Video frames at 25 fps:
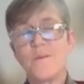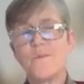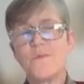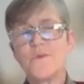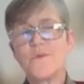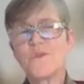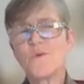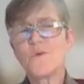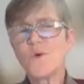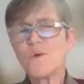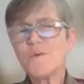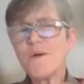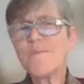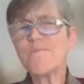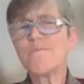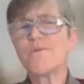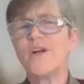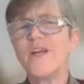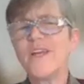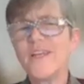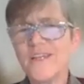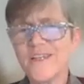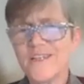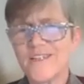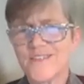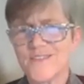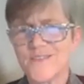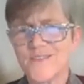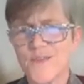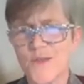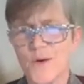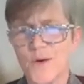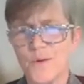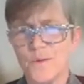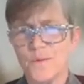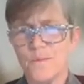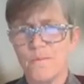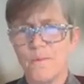So what about predicates
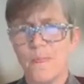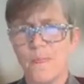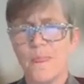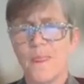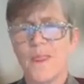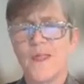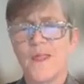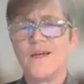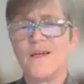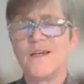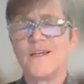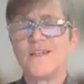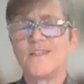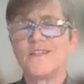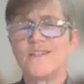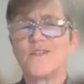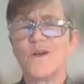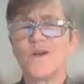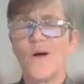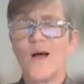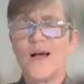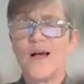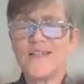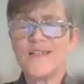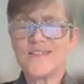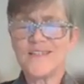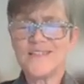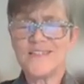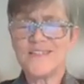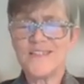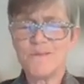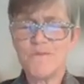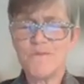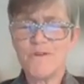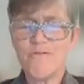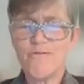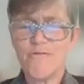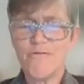though? So as I
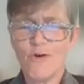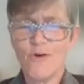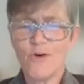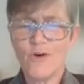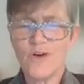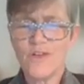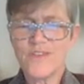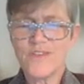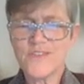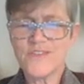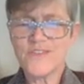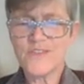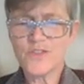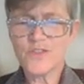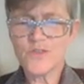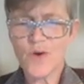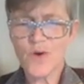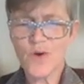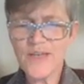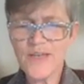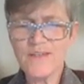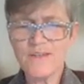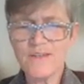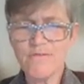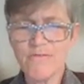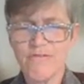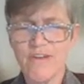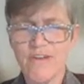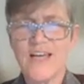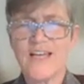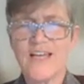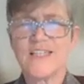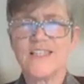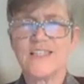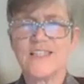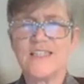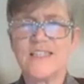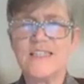said before, the striking
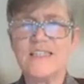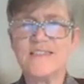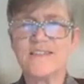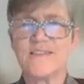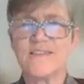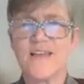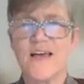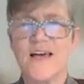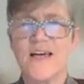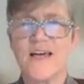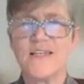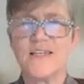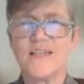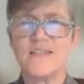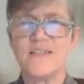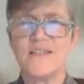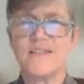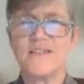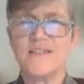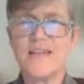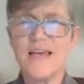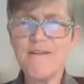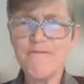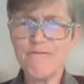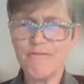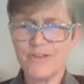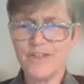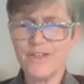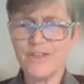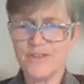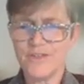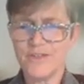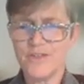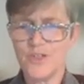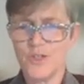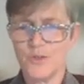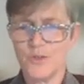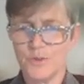fact is that definite
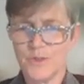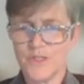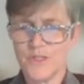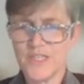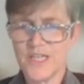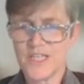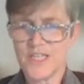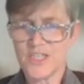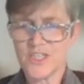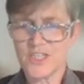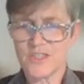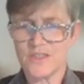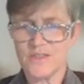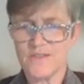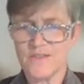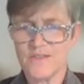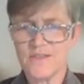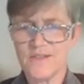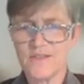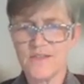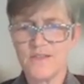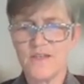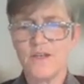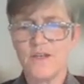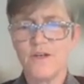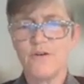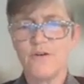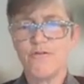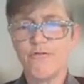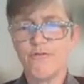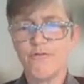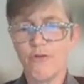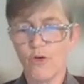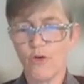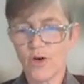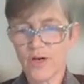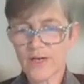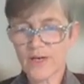interpretations
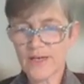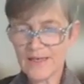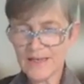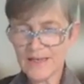for